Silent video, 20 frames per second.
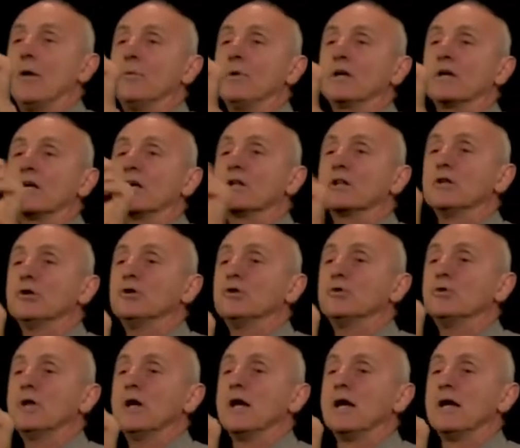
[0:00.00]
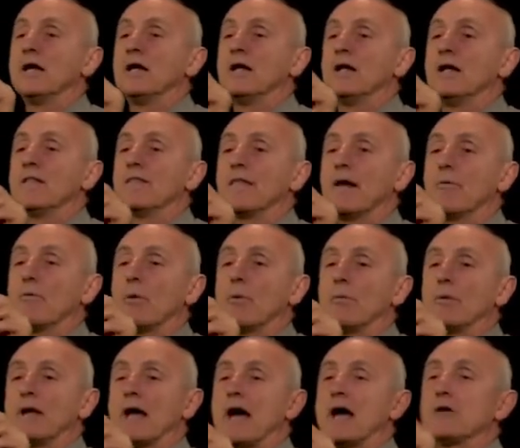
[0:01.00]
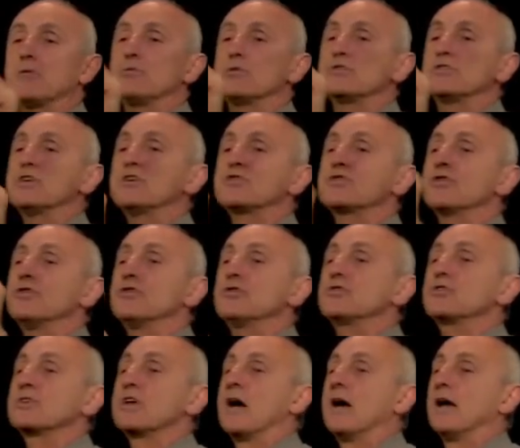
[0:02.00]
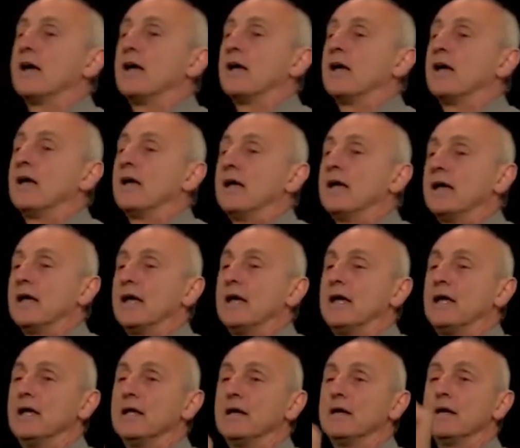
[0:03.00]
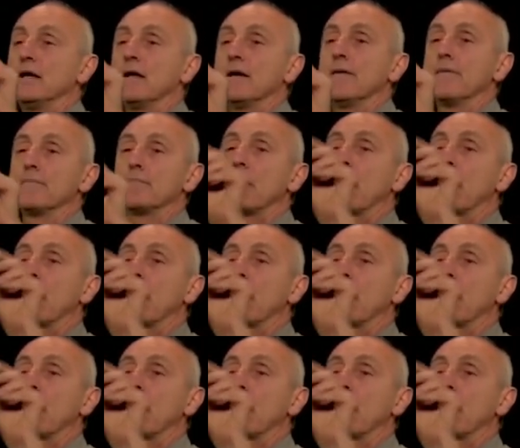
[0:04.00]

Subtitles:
And we conclude that when we add resistors in